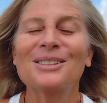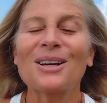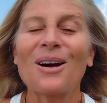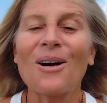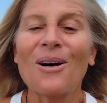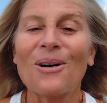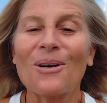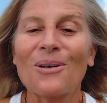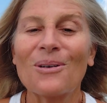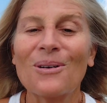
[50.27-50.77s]

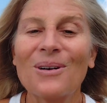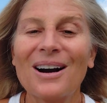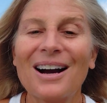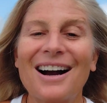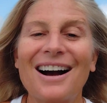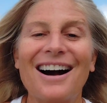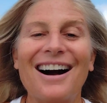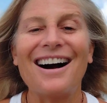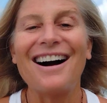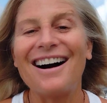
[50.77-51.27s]
So
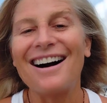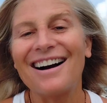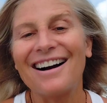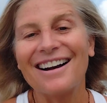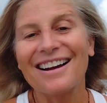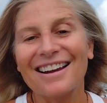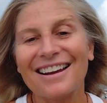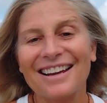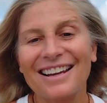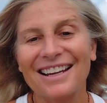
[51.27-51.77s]

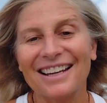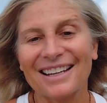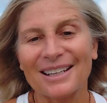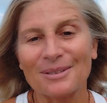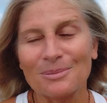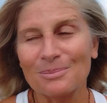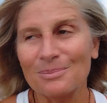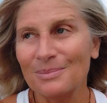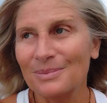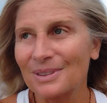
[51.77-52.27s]
I
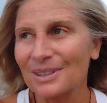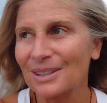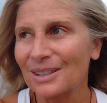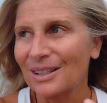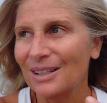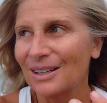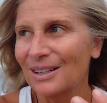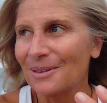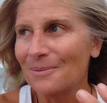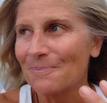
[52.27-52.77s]

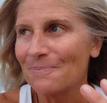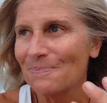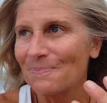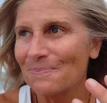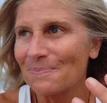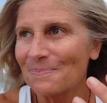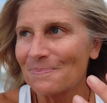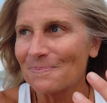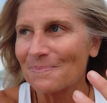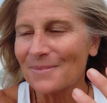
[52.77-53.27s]

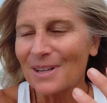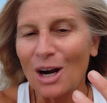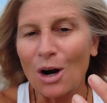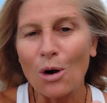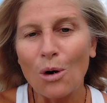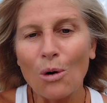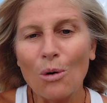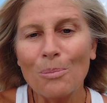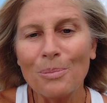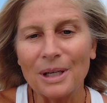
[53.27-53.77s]
am
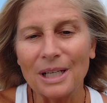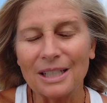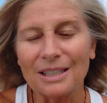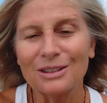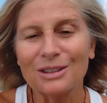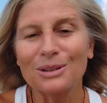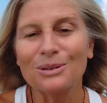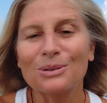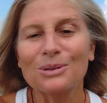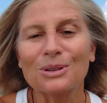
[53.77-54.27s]

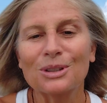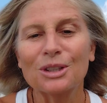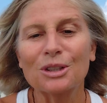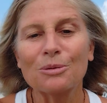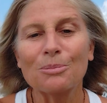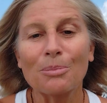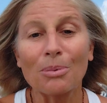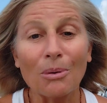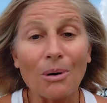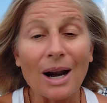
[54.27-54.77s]
hoping to
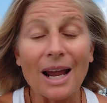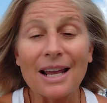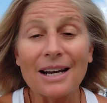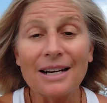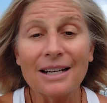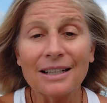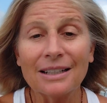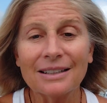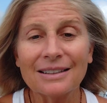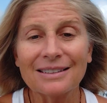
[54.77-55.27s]

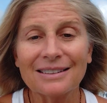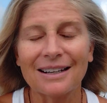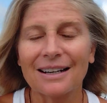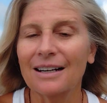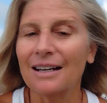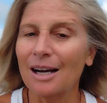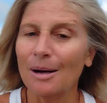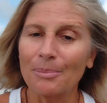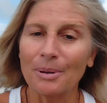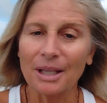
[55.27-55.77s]
spread
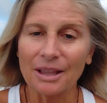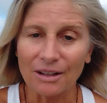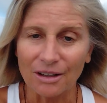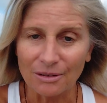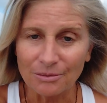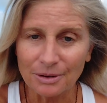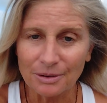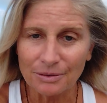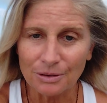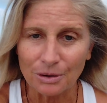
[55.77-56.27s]
agape
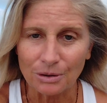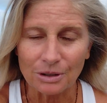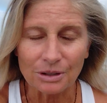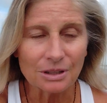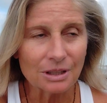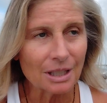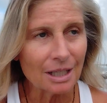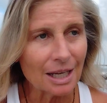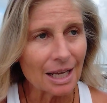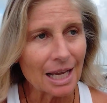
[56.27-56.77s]
love, of
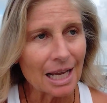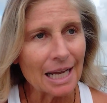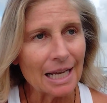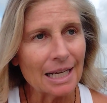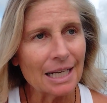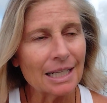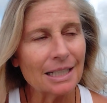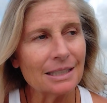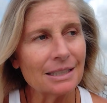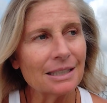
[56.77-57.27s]
course,
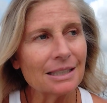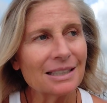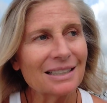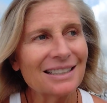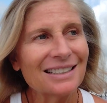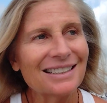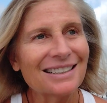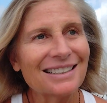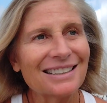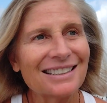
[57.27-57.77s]
and
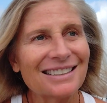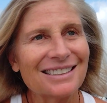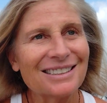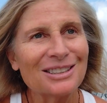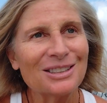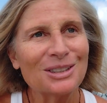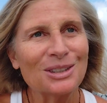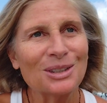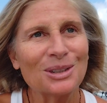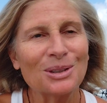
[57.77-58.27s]

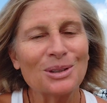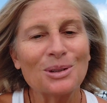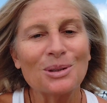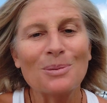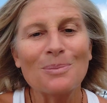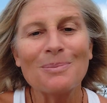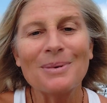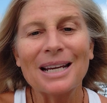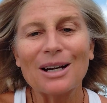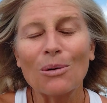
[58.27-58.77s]
to
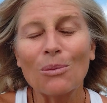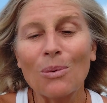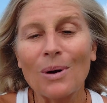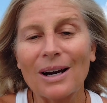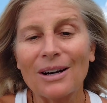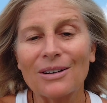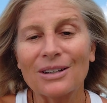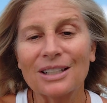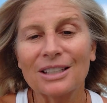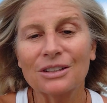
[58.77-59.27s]
make
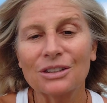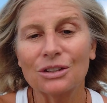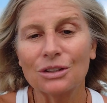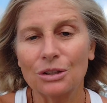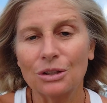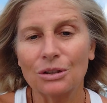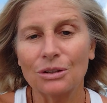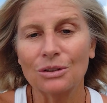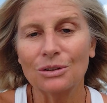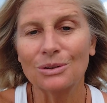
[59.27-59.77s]
awareness
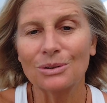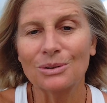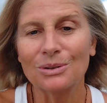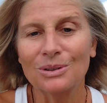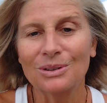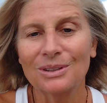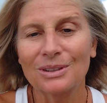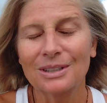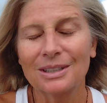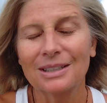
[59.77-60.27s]

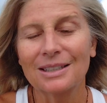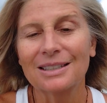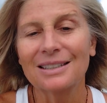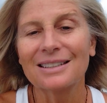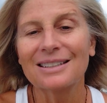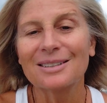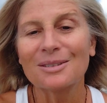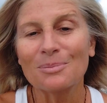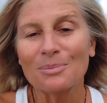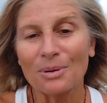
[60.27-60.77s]
to
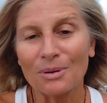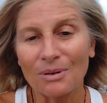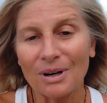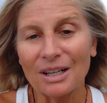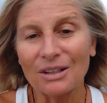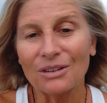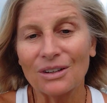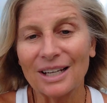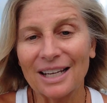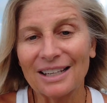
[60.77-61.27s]

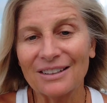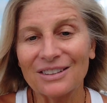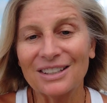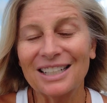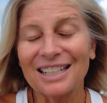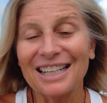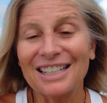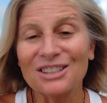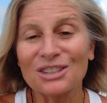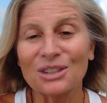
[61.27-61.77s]
parental
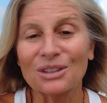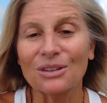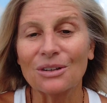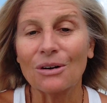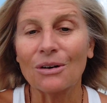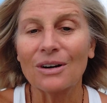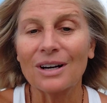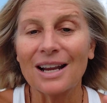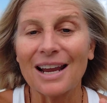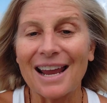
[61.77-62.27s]

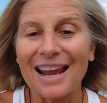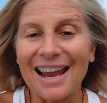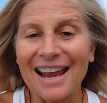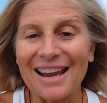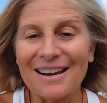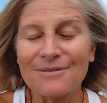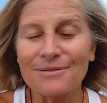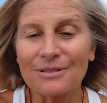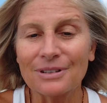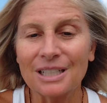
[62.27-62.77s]
alienation on
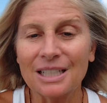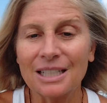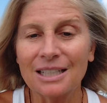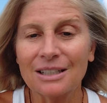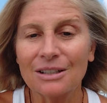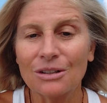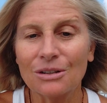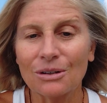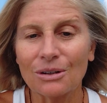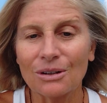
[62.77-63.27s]
every
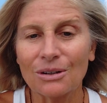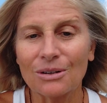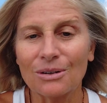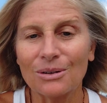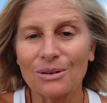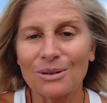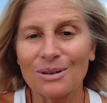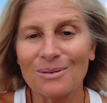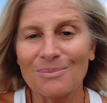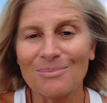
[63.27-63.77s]
nautical